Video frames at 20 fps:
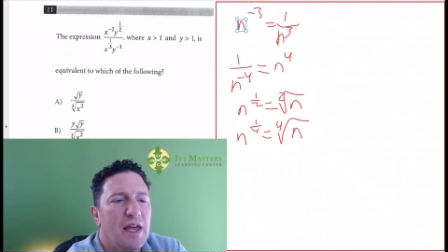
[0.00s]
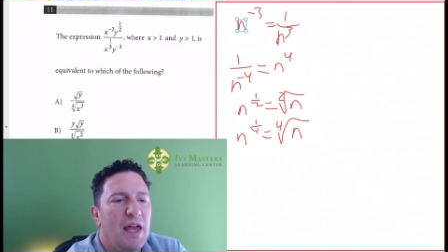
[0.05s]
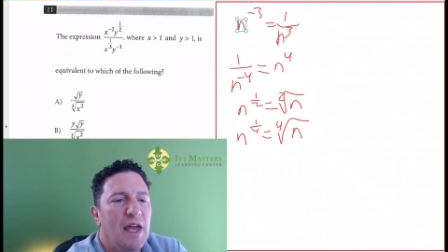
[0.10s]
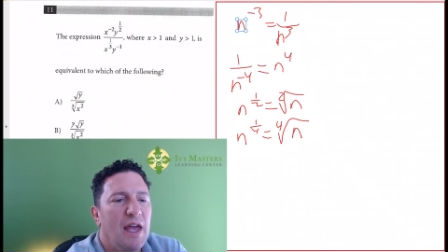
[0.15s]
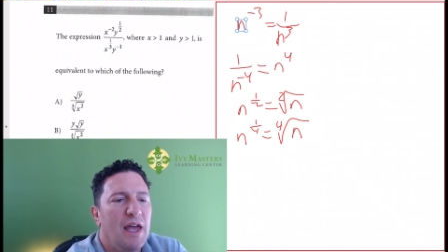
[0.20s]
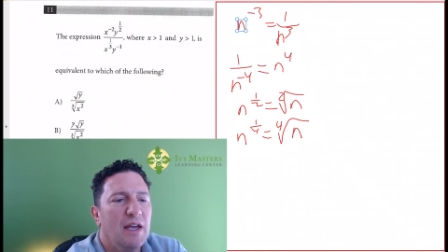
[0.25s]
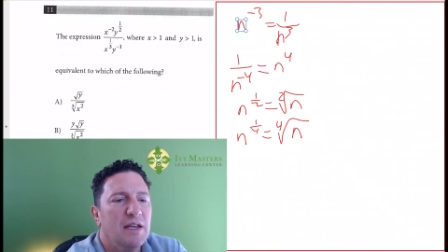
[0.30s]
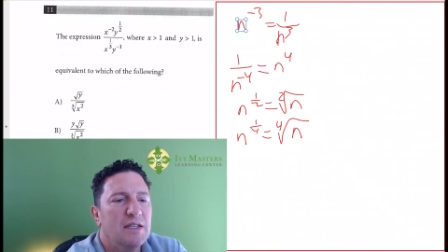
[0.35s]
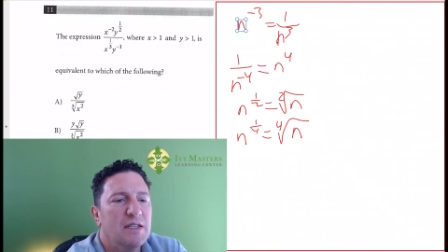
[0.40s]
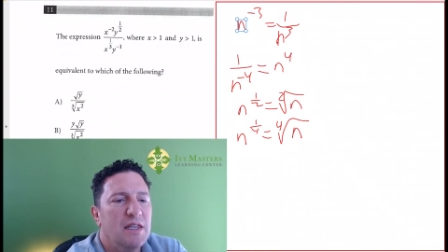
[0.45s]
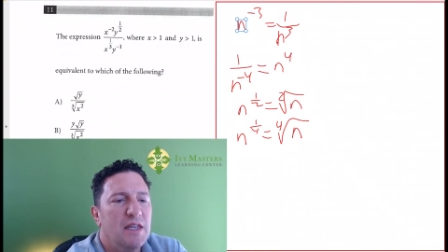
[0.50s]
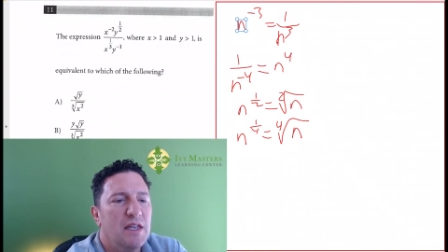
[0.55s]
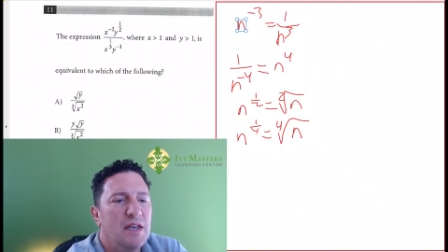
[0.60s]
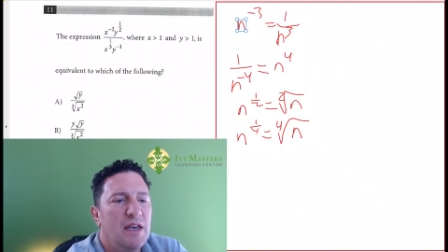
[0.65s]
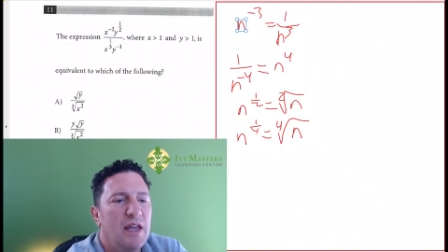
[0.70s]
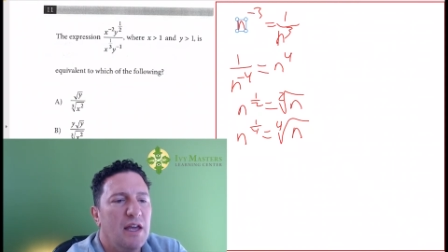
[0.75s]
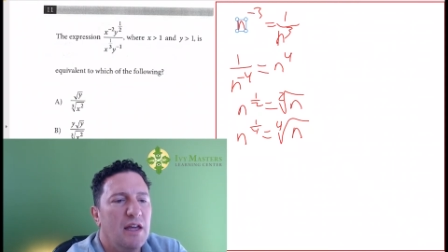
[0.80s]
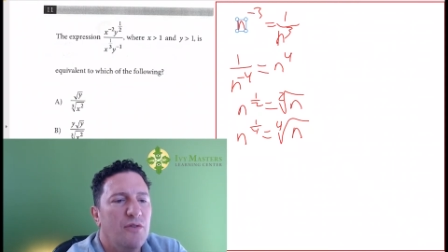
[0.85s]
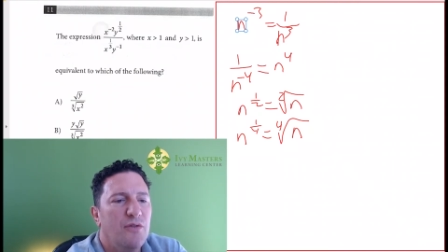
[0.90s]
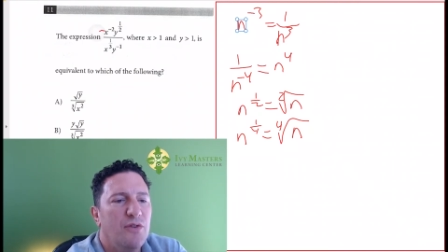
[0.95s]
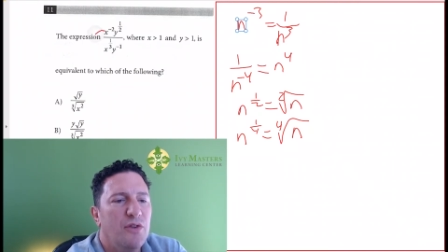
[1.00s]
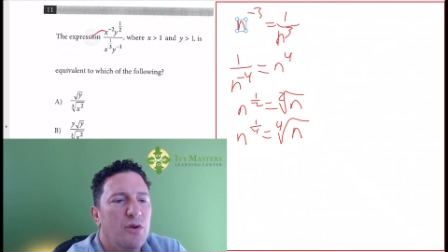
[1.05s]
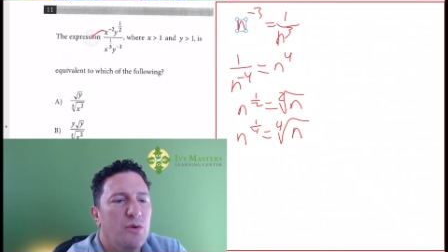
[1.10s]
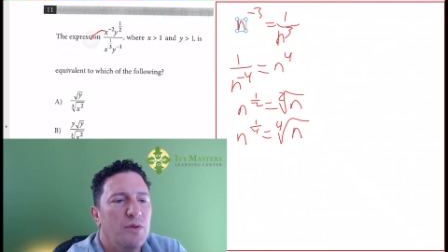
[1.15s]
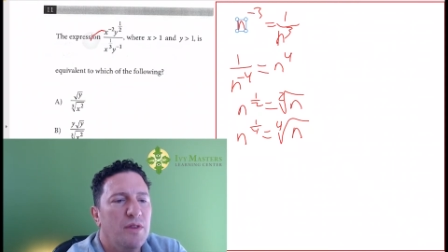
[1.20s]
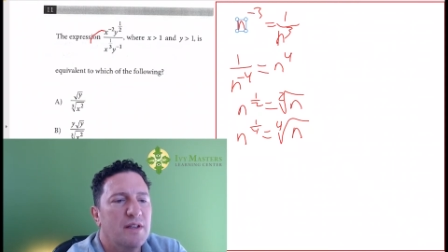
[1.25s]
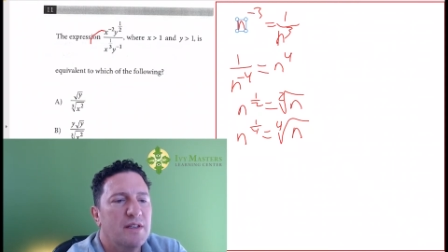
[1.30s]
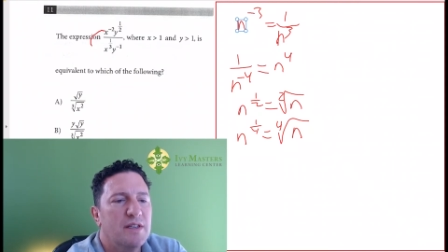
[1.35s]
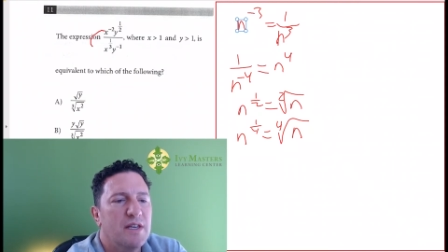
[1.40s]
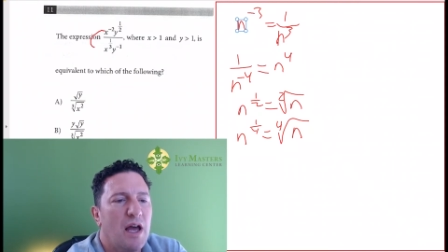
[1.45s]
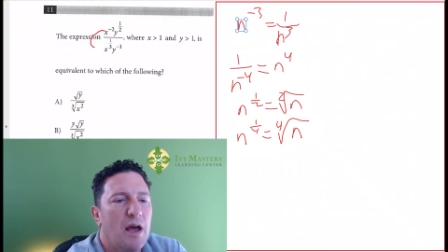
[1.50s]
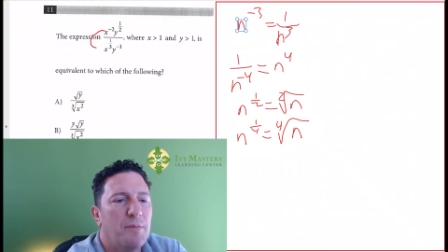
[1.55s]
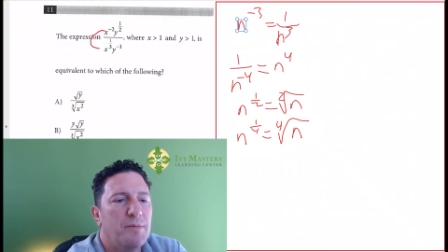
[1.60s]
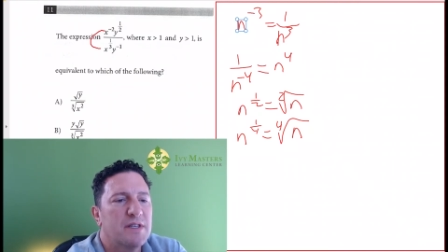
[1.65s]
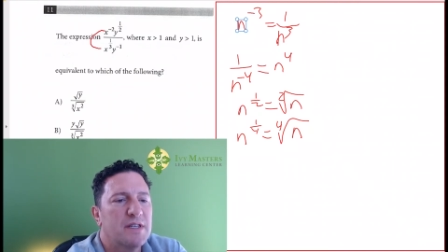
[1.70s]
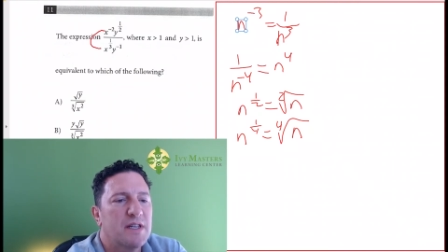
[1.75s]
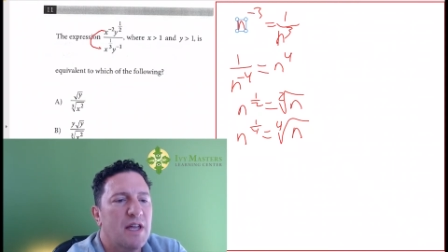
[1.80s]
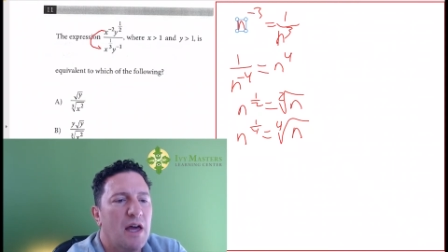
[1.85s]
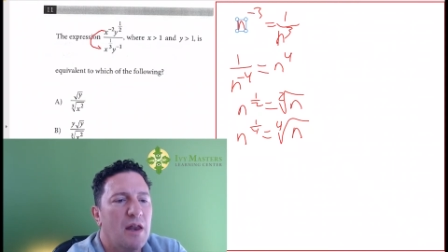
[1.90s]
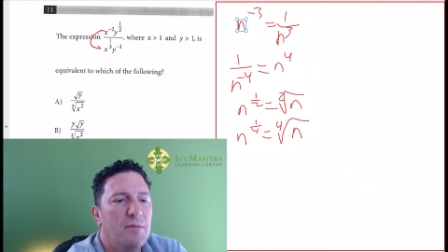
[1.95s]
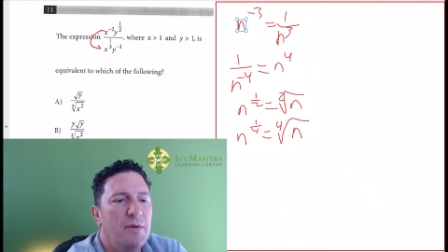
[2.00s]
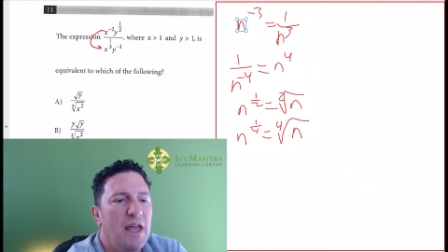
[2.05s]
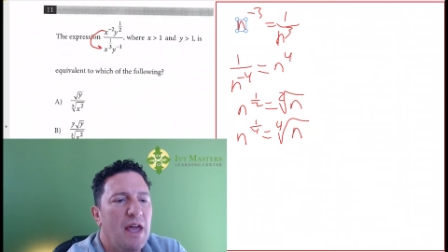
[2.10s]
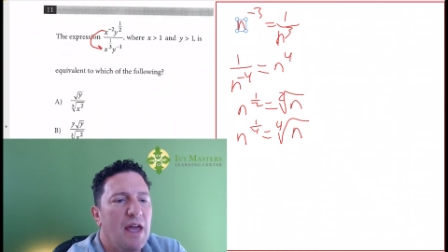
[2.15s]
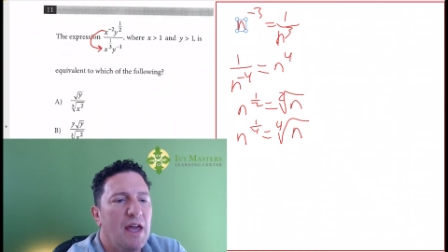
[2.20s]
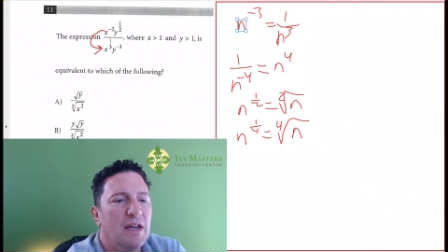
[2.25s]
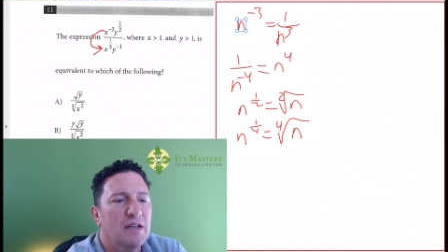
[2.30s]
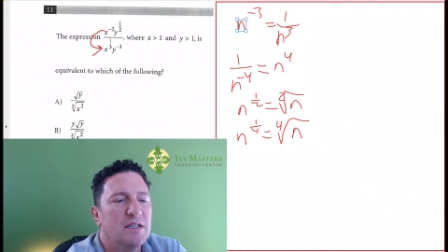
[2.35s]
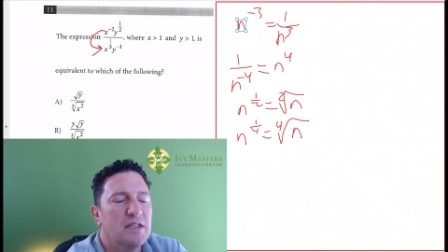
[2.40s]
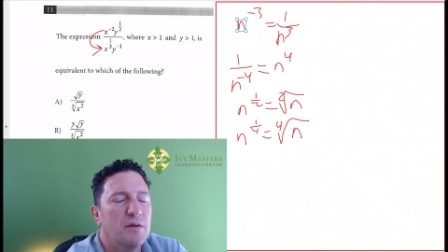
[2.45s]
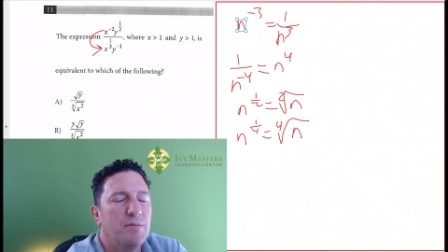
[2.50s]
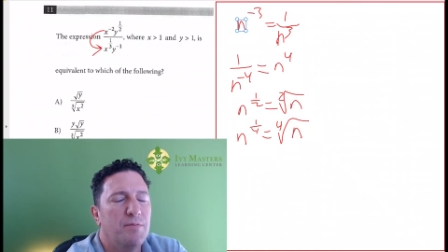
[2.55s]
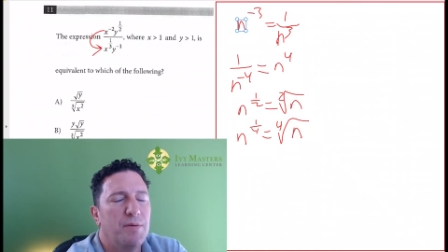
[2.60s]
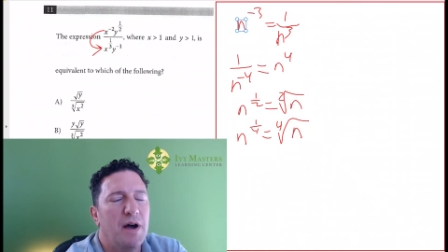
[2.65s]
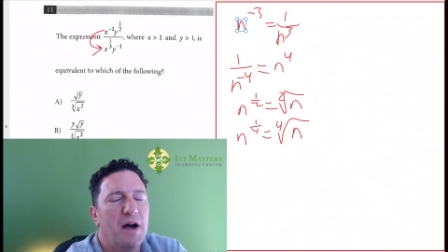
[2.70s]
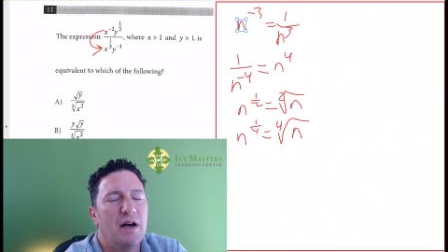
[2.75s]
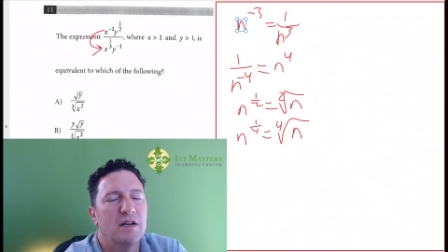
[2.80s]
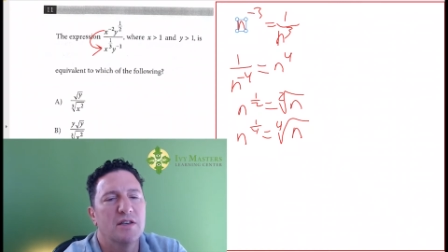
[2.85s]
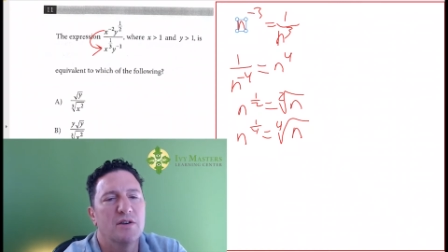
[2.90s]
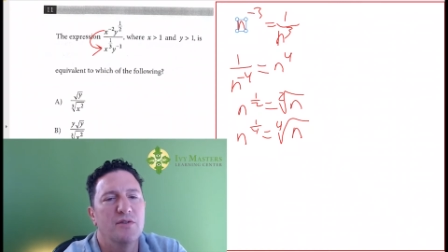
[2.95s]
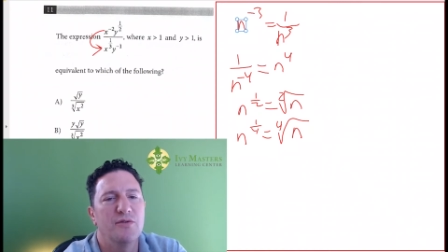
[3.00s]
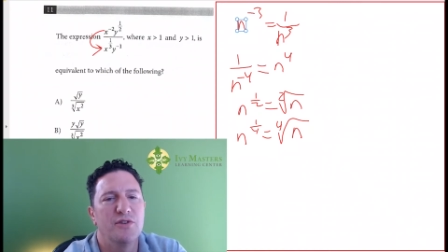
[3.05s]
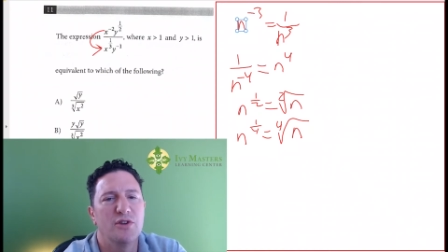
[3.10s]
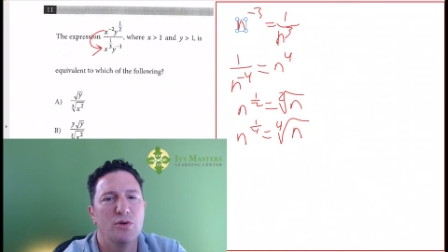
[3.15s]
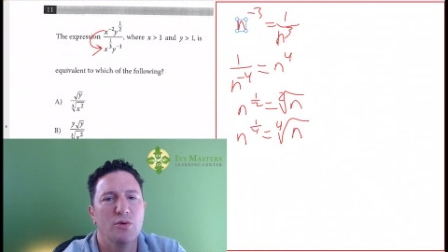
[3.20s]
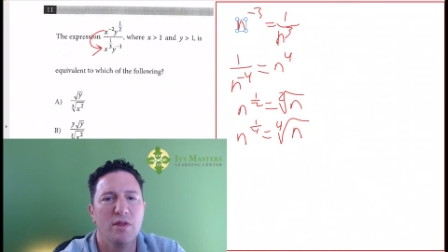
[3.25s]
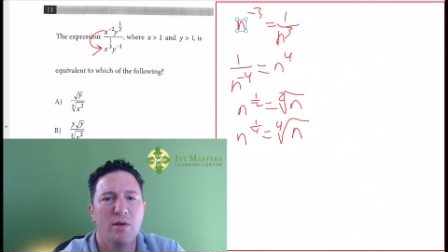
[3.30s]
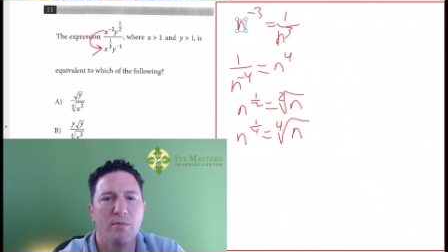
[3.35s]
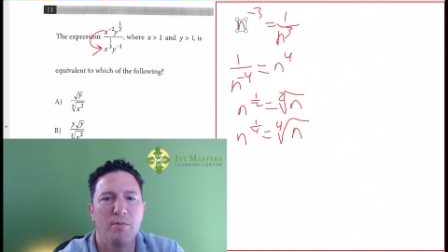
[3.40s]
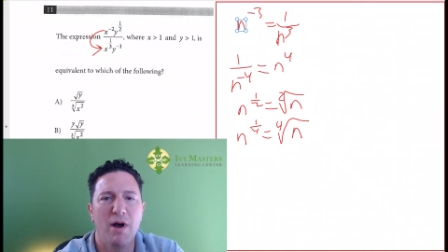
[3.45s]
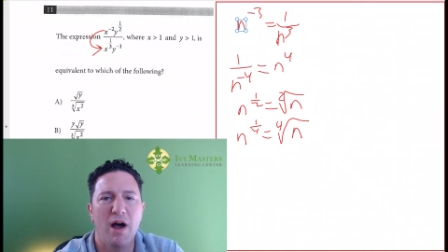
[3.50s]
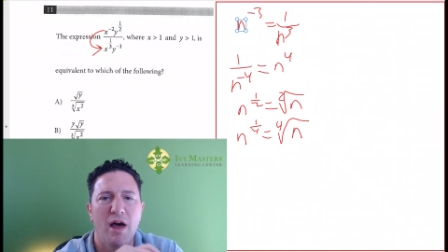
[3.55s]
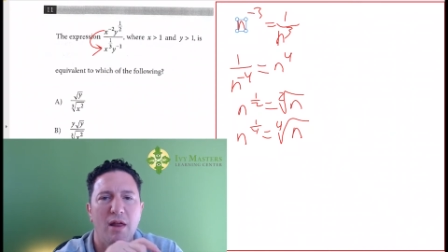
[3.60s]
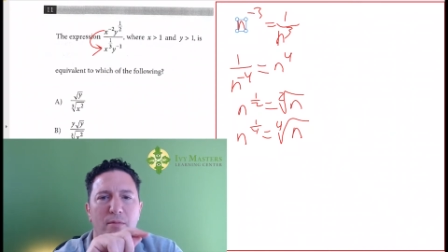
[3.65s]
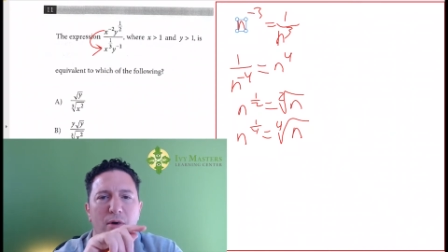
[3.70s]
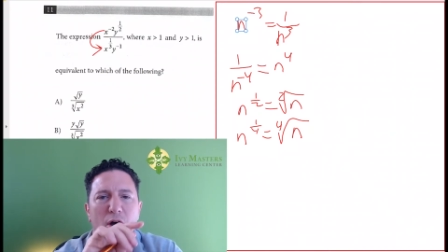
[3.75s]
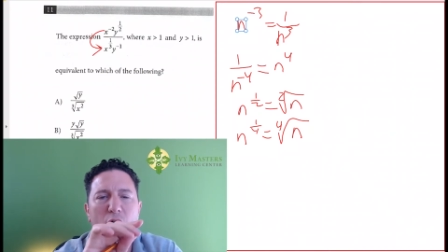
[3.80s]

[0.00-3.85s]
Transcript: x to the negative 2 in the top, it's got to be x to the positive 2 in the bottom.